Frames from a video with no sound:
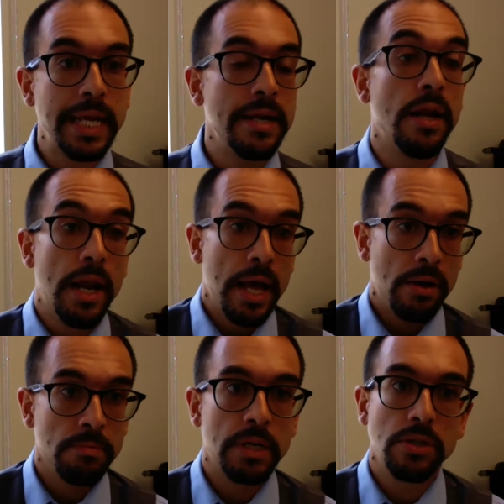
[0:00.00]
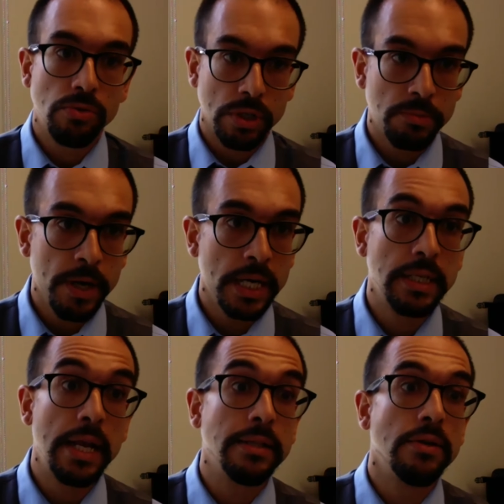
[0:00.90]
then allow the muscle to express it,
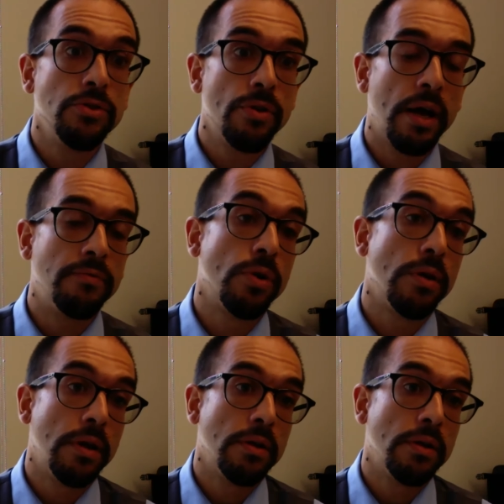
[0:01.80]
and, and you have to uh,